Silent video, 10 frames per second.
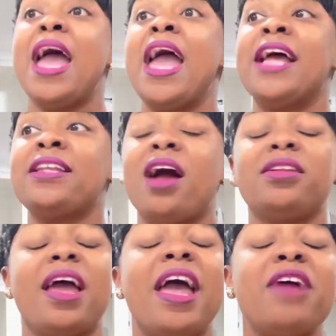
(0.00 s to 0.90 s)
And
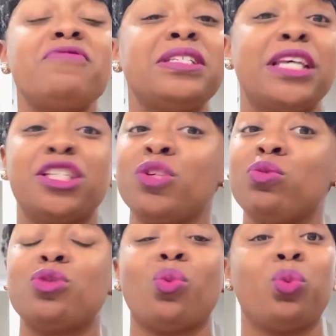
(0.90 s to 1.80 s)
Dr. Heavily said she
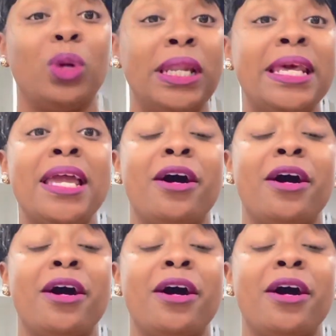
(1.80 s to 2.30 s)
was really